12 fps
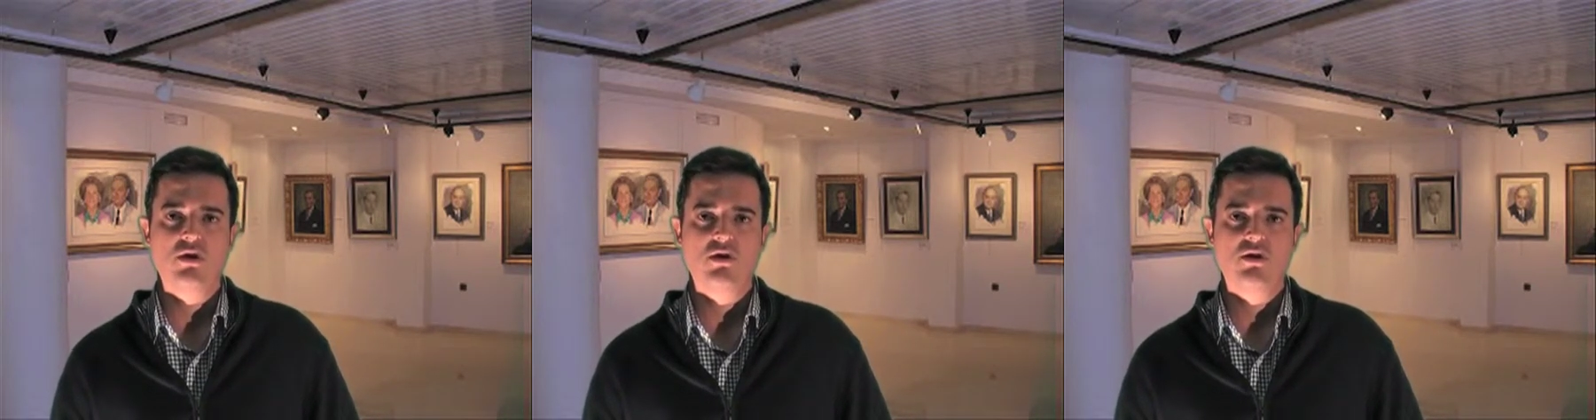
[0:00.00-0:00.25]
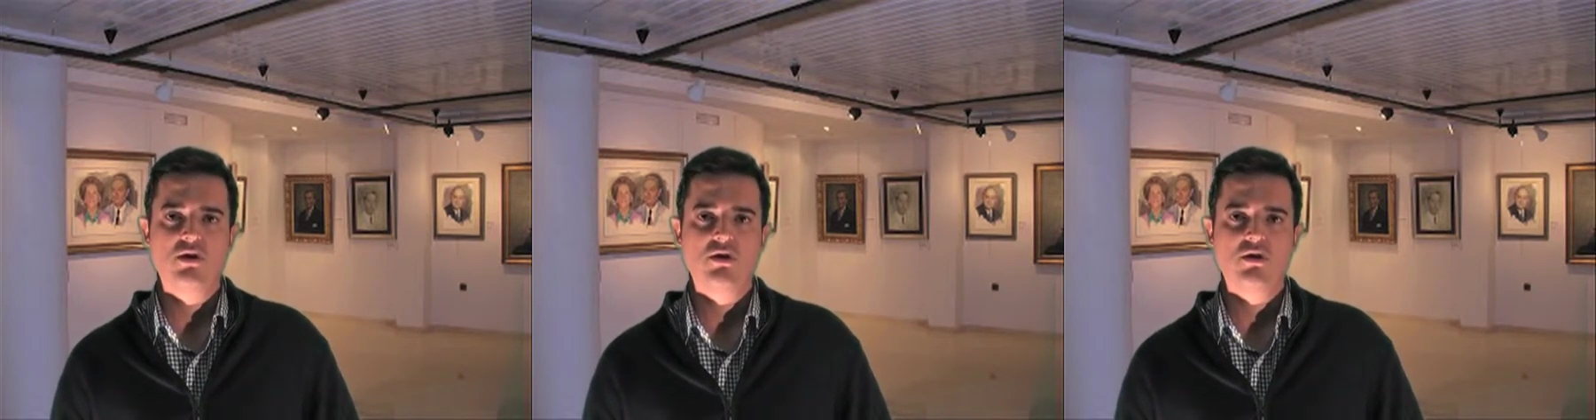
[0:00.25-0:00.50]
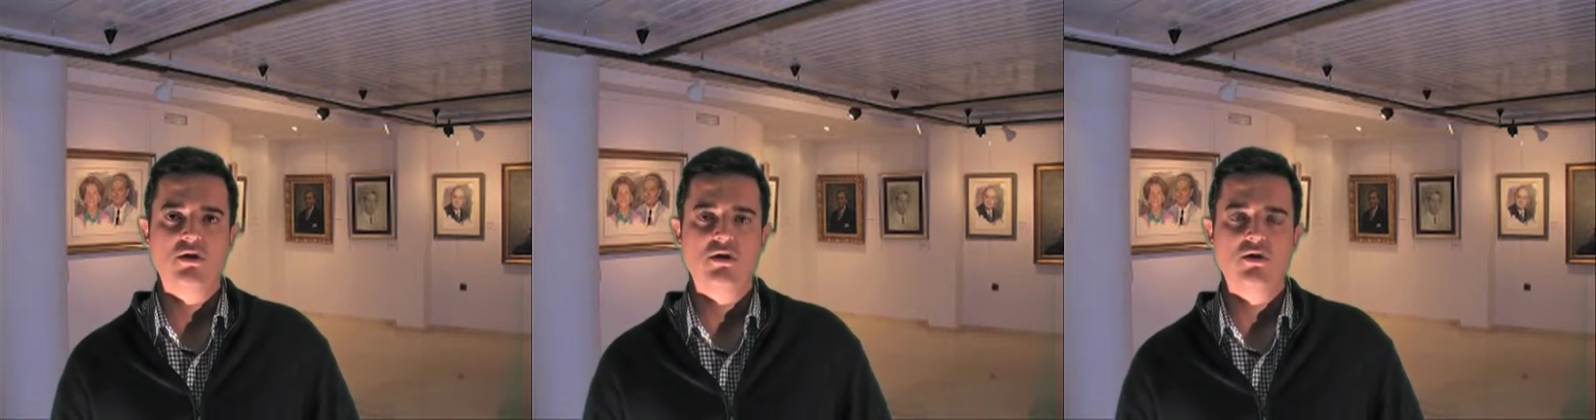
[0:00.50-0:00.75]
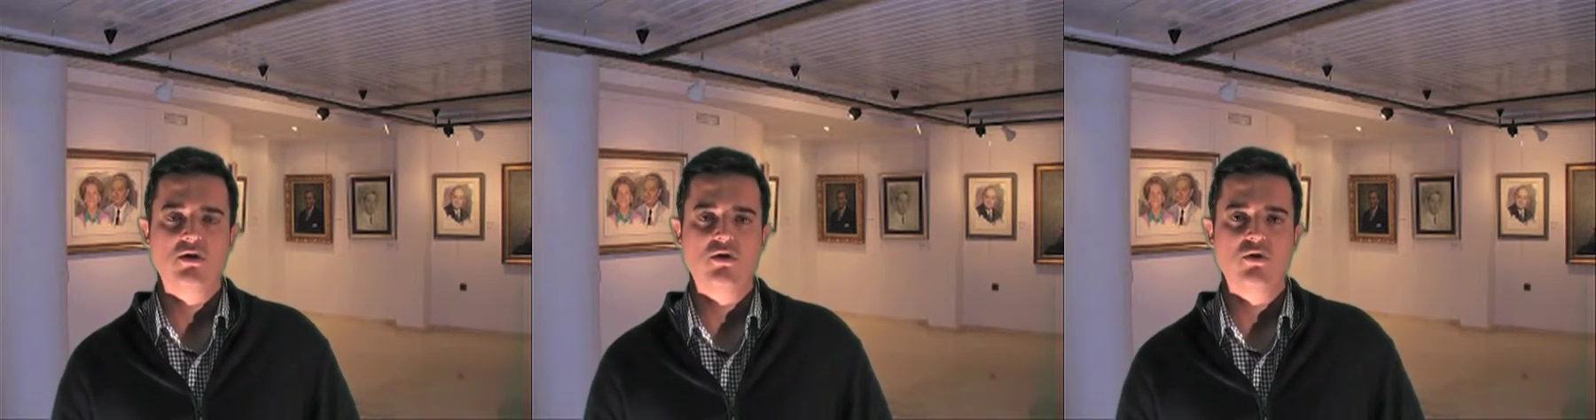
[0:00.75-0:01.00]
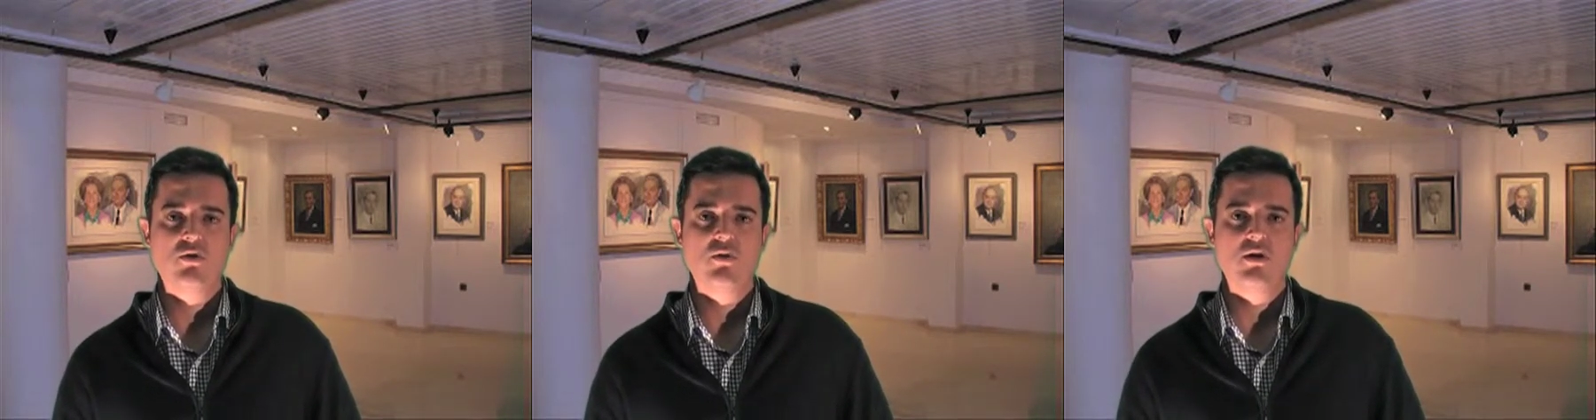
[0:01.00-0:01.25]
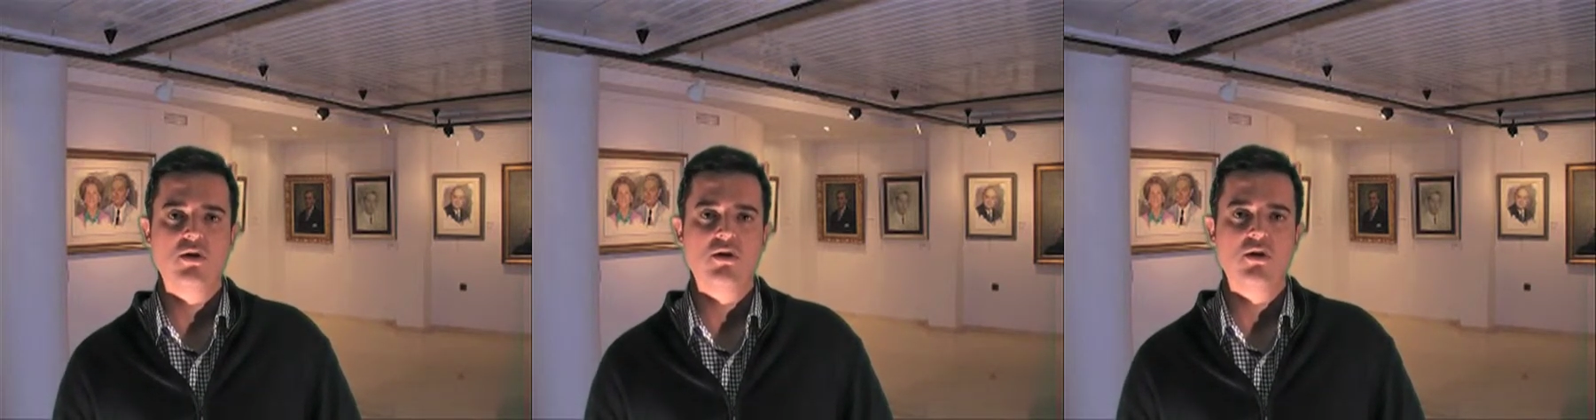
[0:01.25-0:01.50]
of the 20th
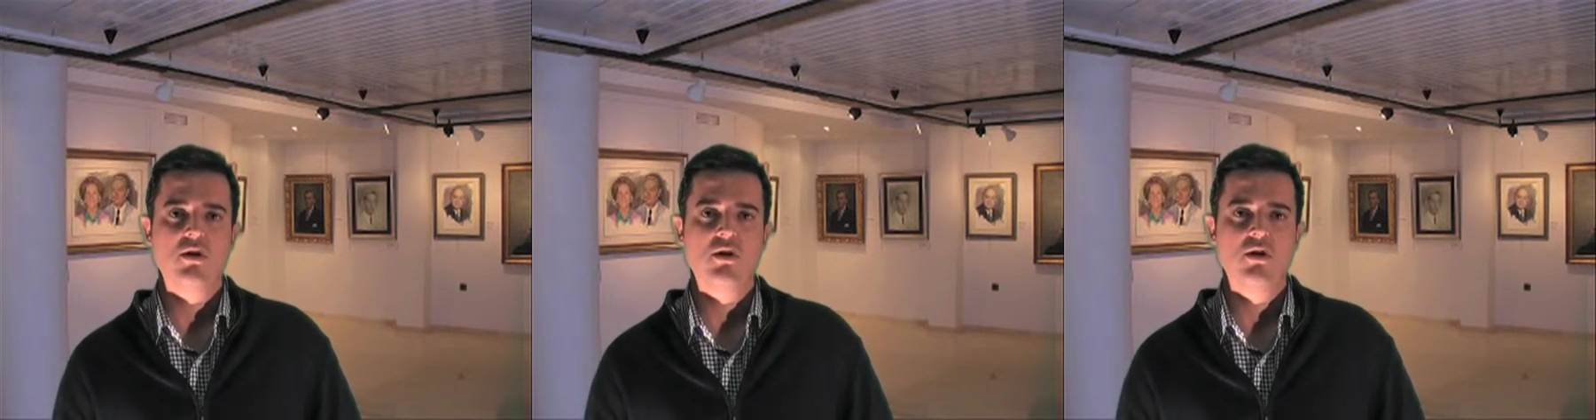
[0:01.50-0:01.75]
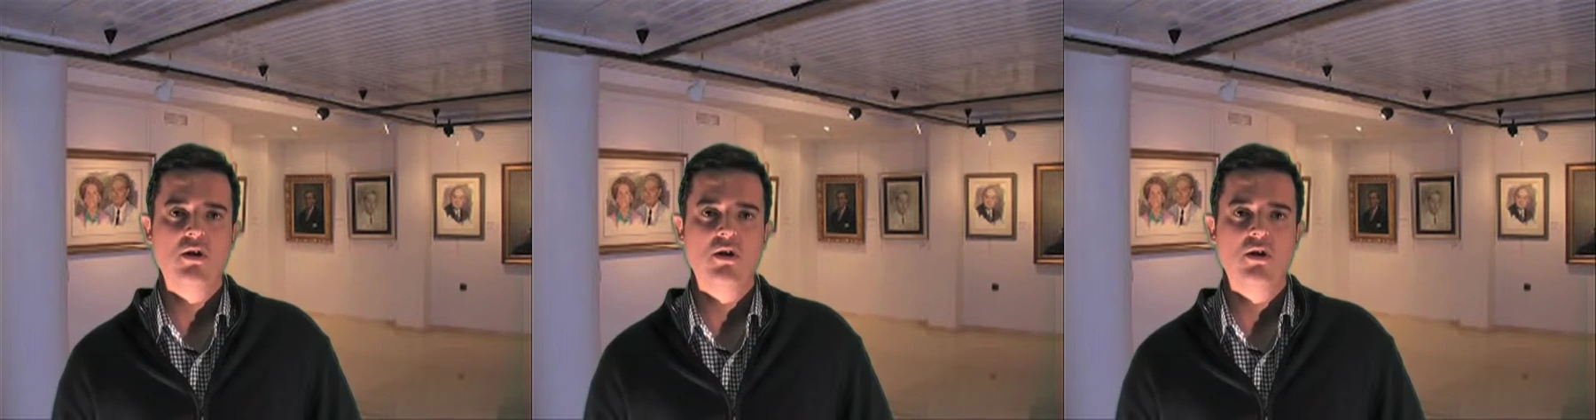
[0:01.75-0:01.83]
century,